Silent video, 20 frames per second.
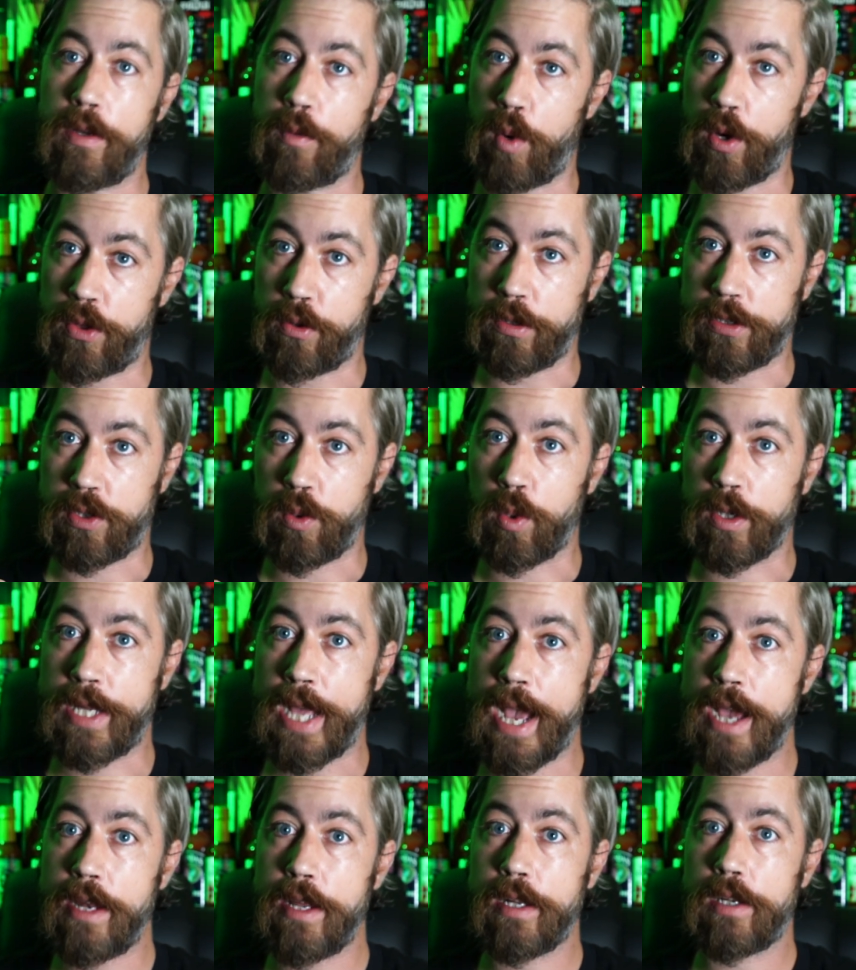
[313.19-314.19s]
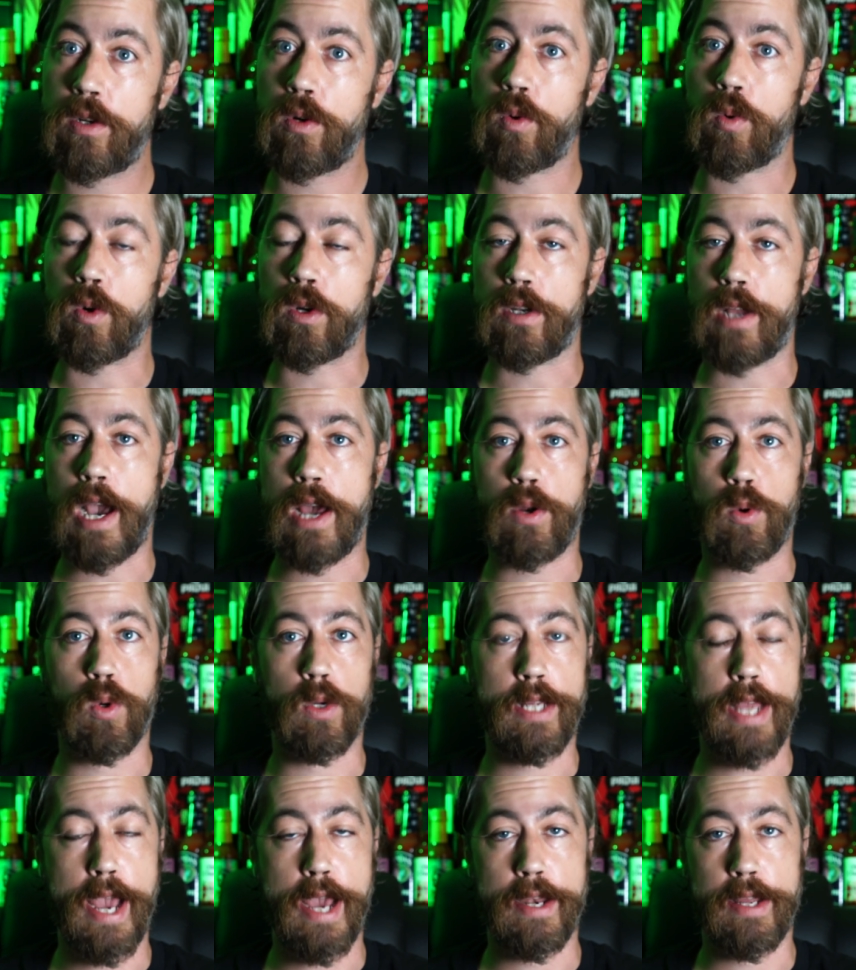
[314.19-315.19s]
whether it's organic or not
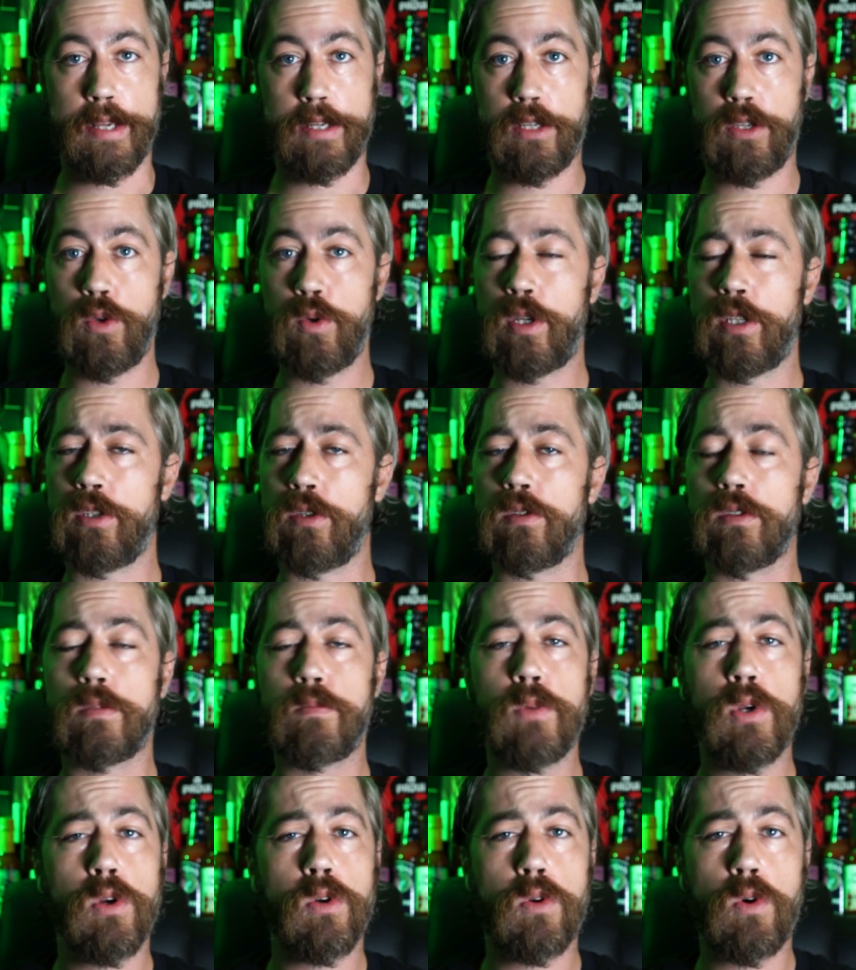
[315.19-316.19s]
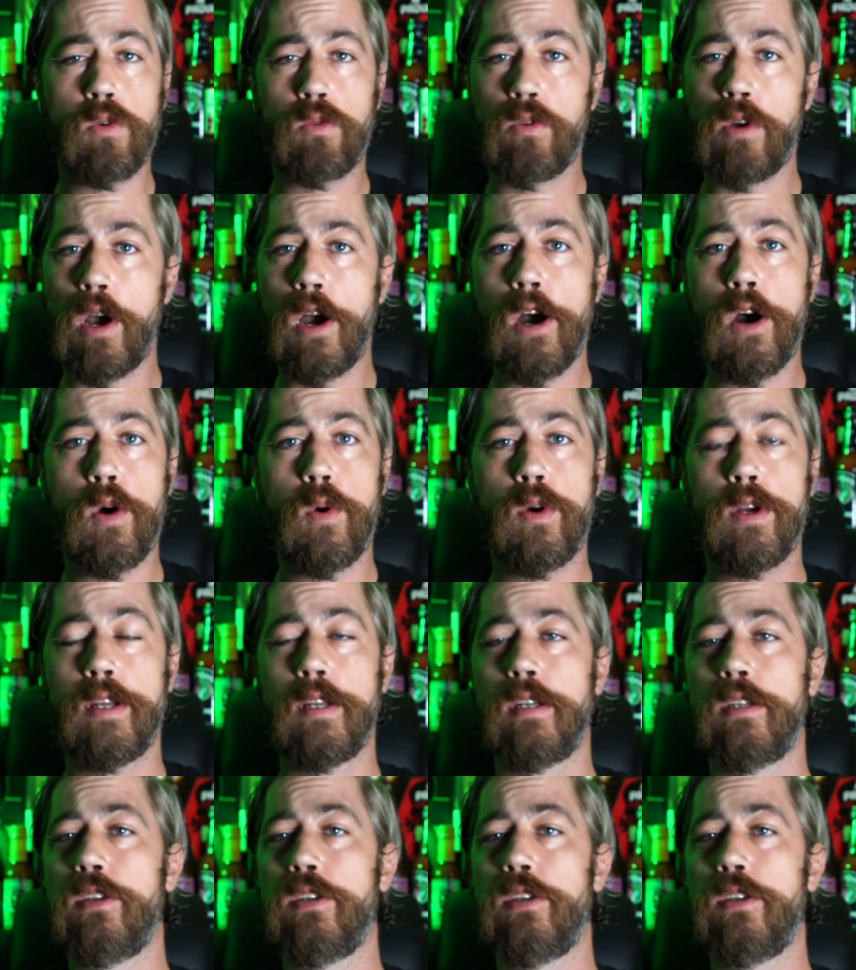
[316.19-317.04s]
organic. You can use Miracle Grow.